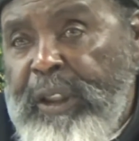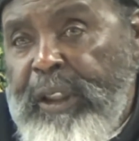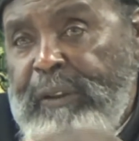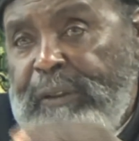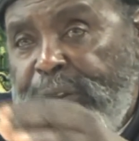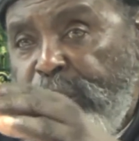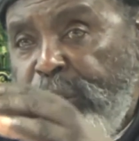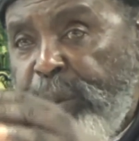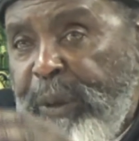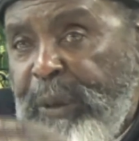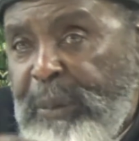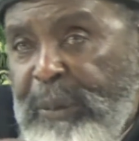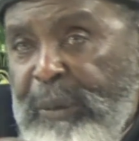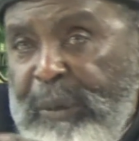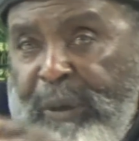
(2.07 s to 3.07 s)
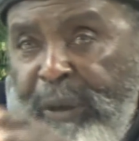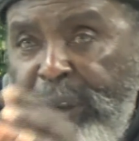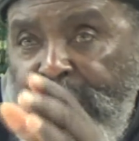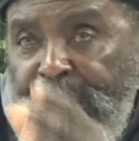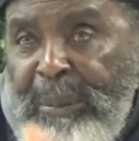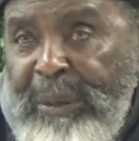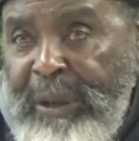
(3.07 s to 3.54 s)
If two people
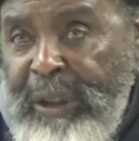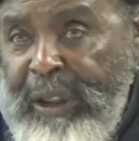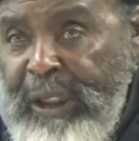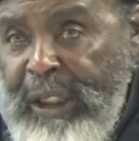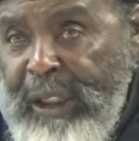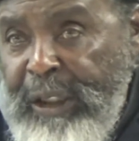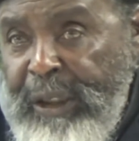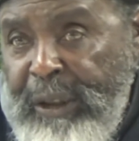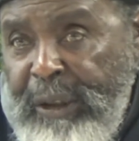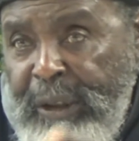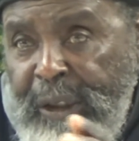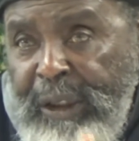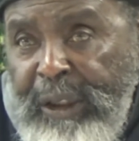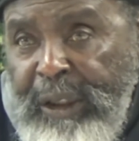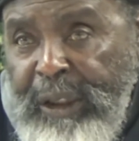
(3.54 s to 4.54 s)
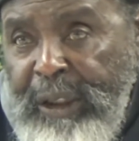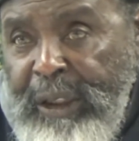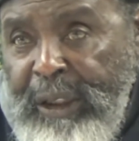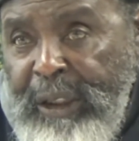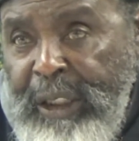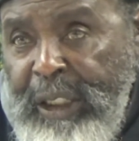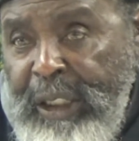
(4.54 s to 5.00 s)
come in together
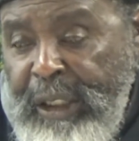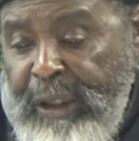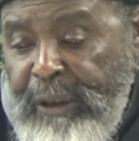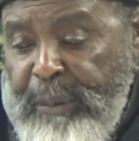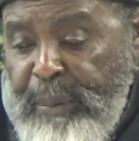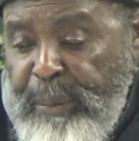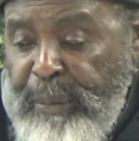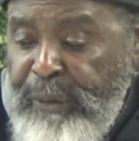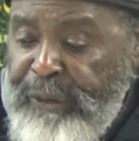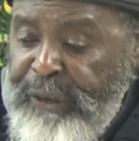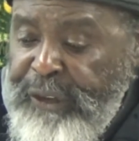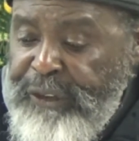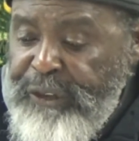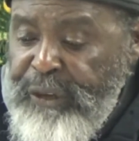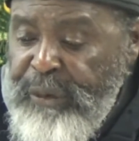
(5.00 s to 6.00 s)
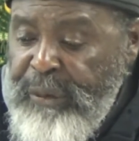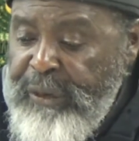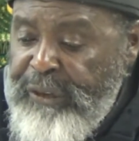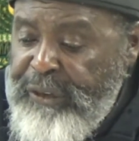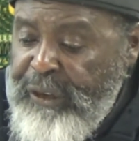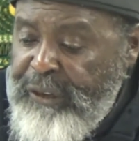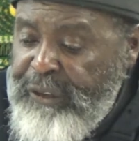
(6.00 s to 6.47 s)
and they present you
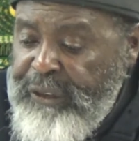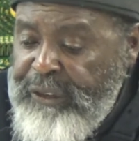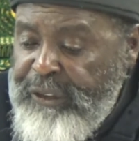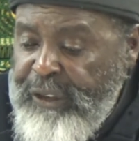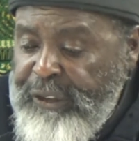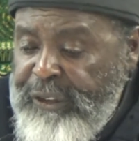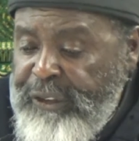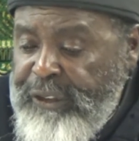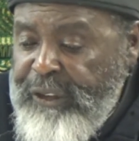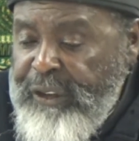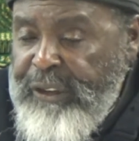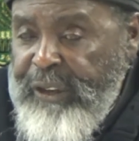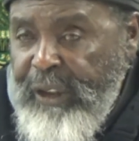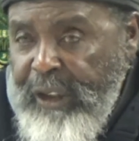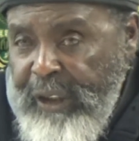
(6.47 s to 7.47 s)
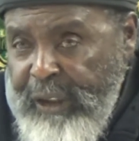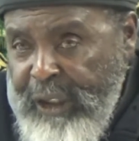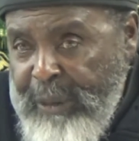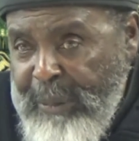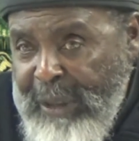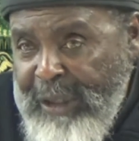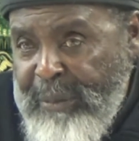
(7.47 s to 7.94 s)
with such and such and such,
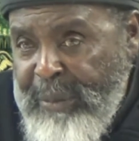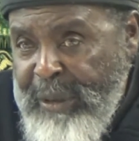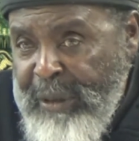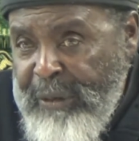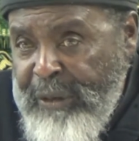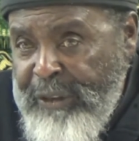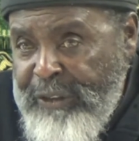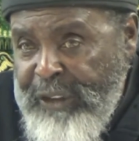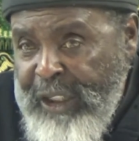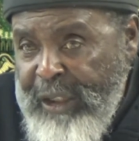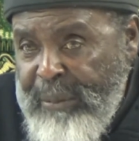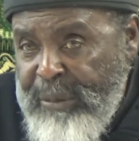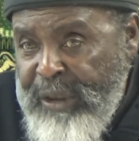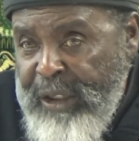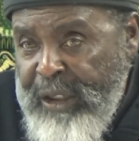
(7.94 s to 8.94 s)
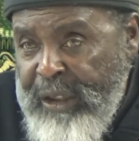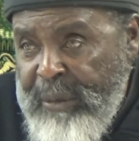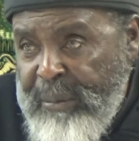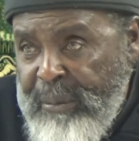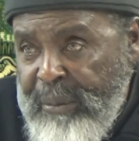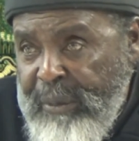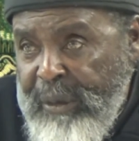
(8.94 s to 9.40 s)
they might be on the same
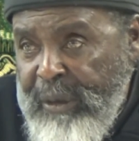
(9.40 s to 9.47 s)
team.